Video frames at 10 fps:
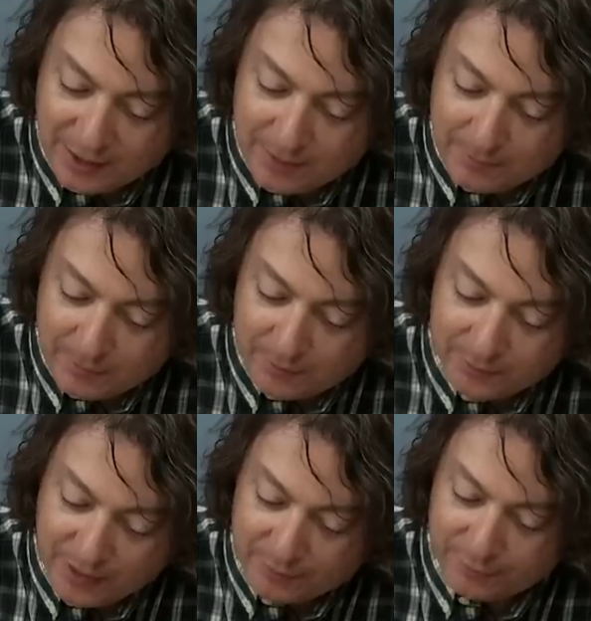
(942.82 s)

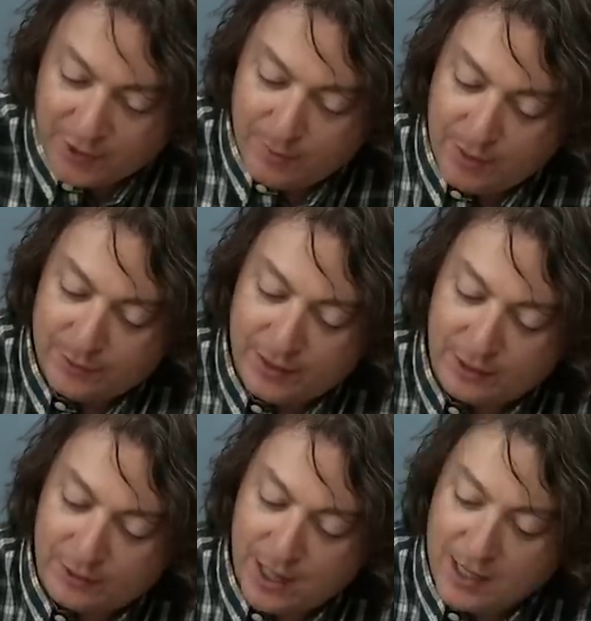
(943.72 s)
Fairmont, we've
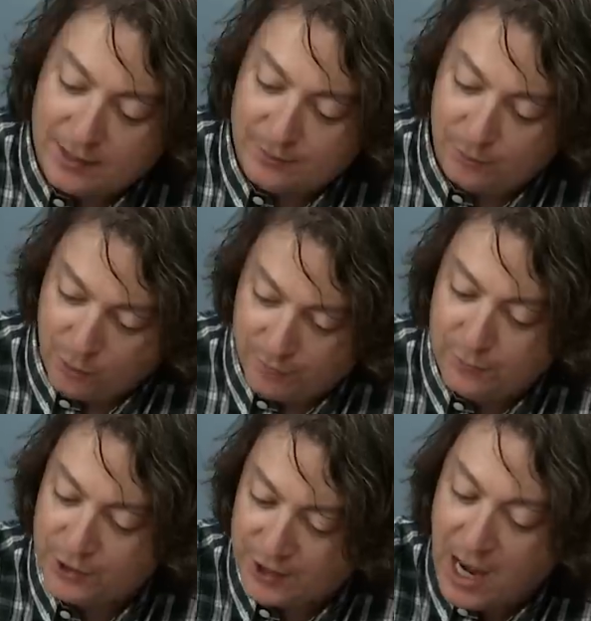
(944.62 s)
got Granada or
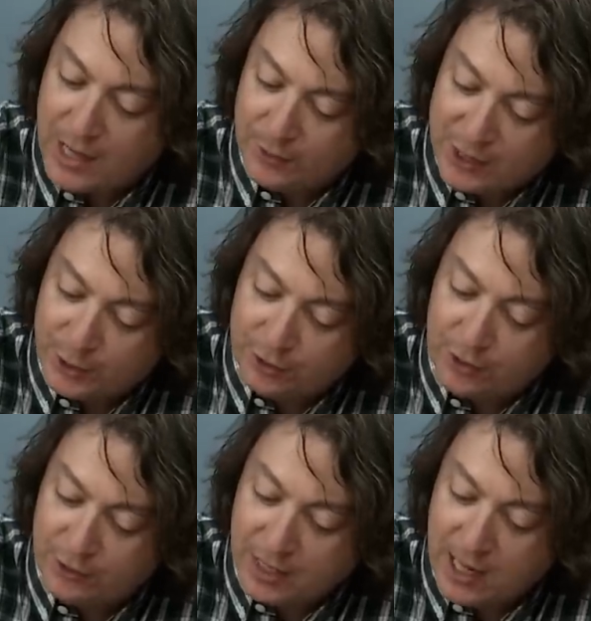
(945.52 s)
Versailles. We actually
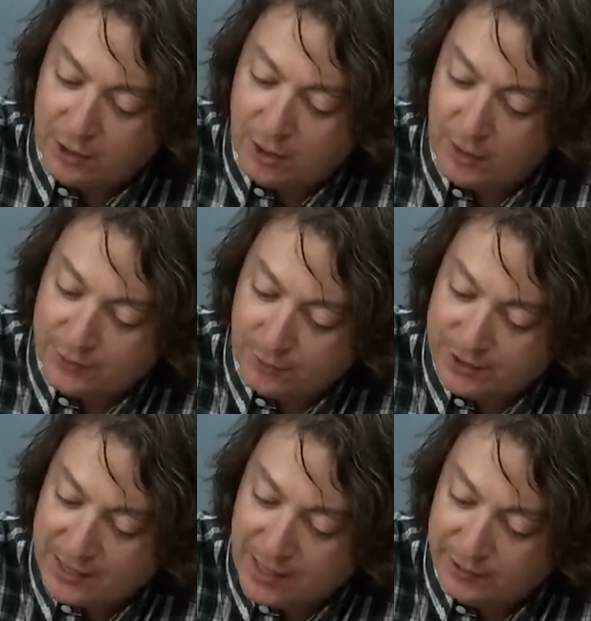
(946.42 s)
took Granada off, so
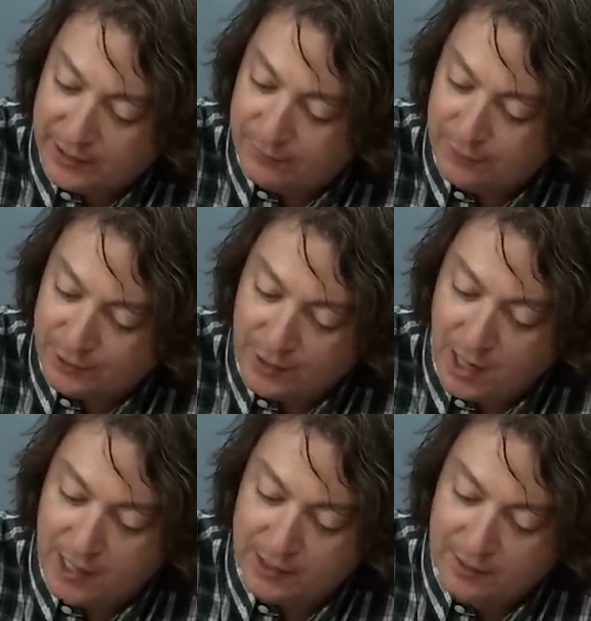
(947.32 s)
it's now Lincoln
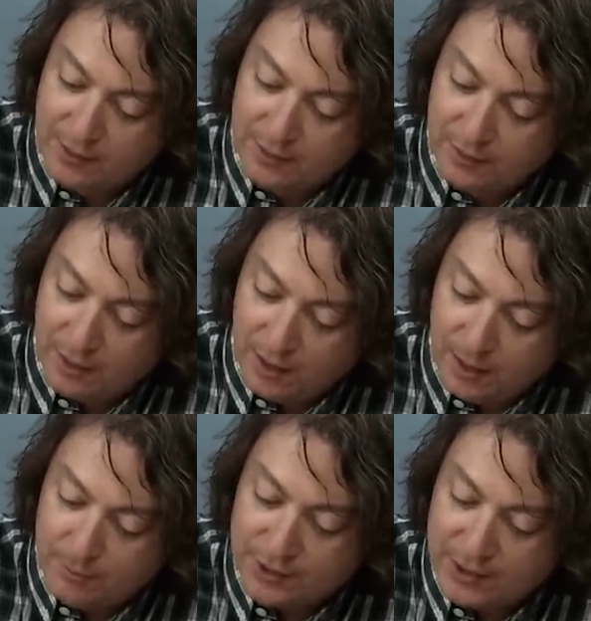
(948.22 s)
Versailles.
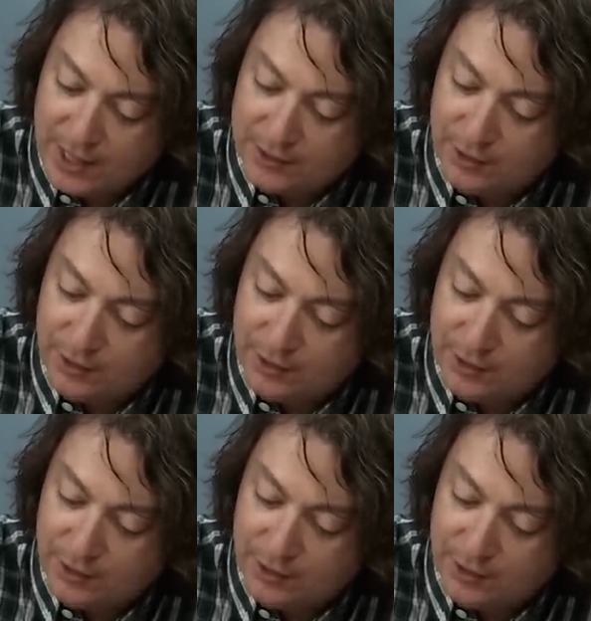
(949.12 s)
Mustang